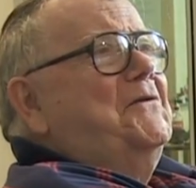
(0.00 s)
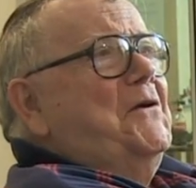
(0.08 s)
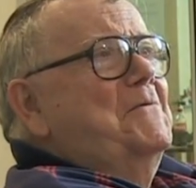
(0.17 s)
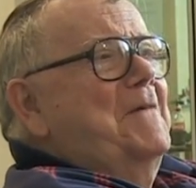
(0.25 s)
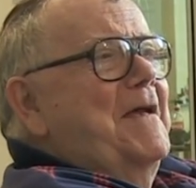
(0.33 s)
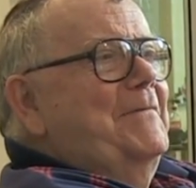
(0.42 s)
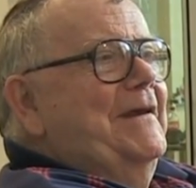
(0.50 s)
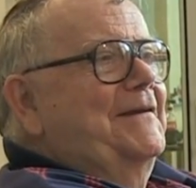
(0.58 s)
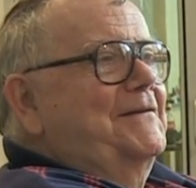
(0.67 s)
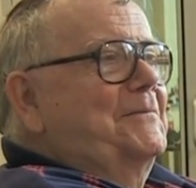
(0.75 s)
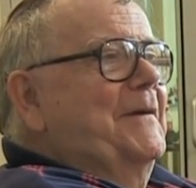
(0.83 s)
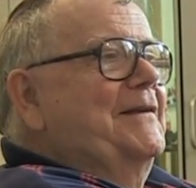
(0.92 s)
So maybe
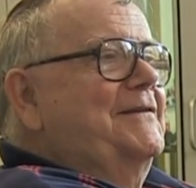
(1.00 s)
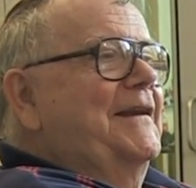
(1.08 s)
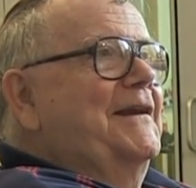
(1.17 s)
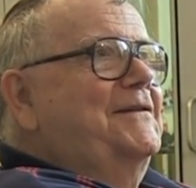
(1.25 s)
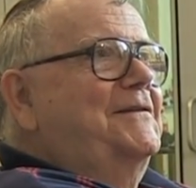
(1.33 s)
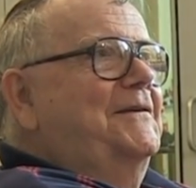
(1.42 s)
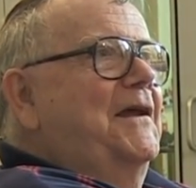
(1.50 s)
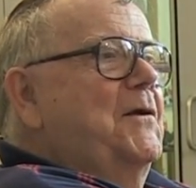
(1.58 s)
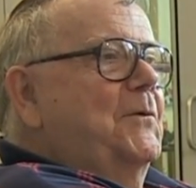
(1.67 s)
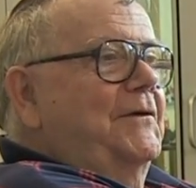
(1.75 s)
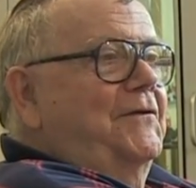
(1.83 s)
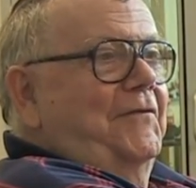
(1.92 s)
his imagination
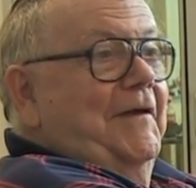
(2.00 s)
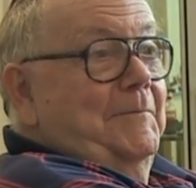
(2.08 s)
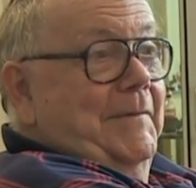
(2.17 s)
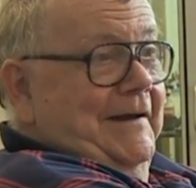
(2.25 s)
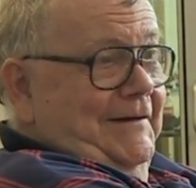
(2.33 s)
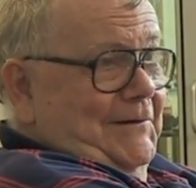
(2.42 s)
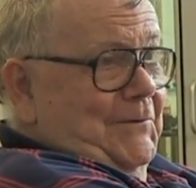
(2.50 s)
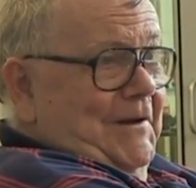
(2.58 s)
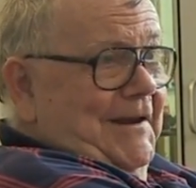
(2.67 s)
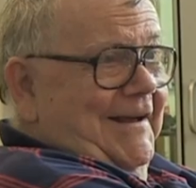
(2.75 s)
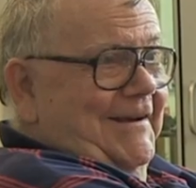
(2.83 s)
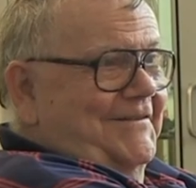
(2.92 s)
was fed by his own
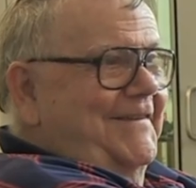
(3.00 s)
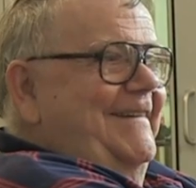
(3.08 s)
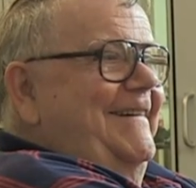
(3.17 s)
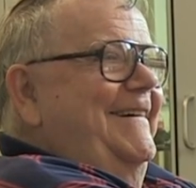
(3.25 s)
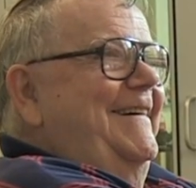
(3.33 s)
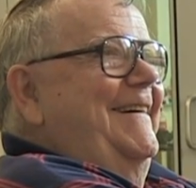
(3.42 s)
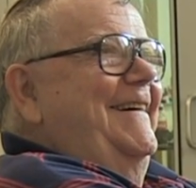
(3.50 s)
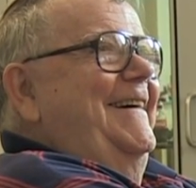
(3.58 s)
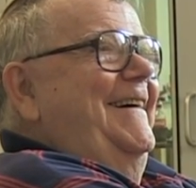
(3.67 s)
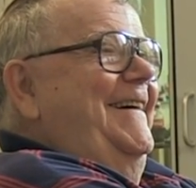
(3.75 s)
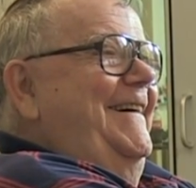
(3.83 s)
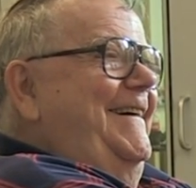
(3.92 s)
life.
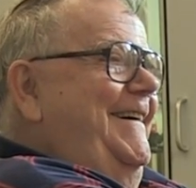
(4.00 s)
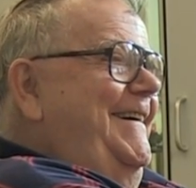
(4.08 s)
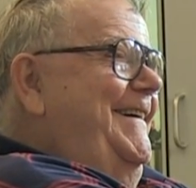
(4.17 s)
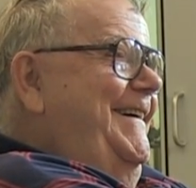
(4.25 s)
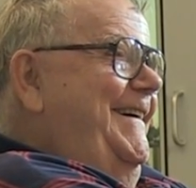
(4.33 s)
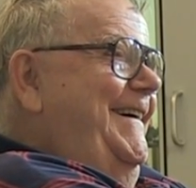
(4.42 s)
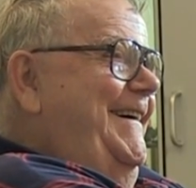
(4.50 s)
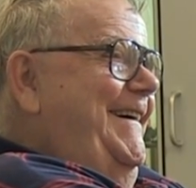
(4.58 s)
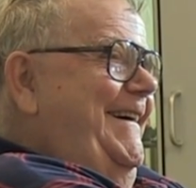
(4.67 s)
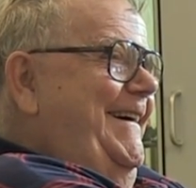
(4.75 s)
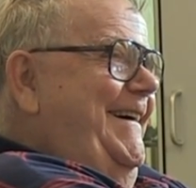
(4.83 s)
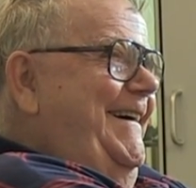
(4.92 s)

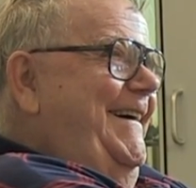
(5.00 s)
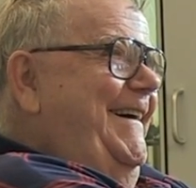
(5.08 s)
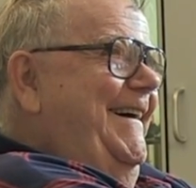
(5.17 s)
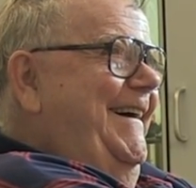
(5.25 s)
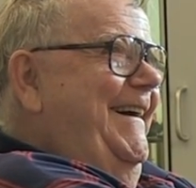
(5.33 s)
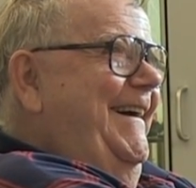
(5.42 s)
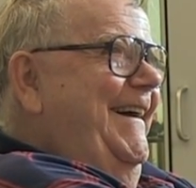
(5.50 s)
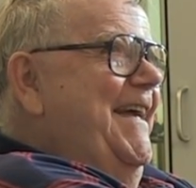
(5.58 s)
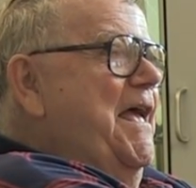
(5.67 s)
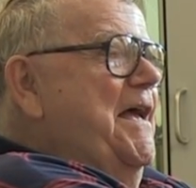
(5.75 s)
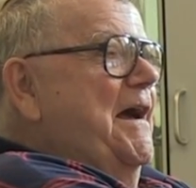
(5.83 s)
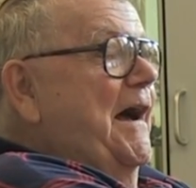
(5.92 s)

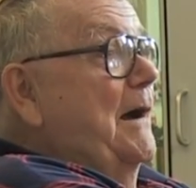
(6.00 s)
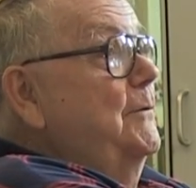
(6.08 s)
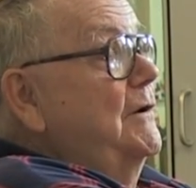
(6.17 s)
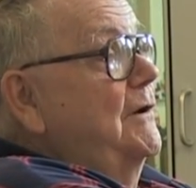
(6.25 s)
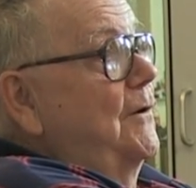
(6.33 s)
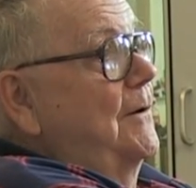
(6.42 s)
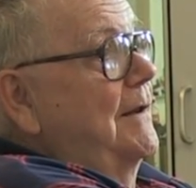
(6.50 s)
I wouldn't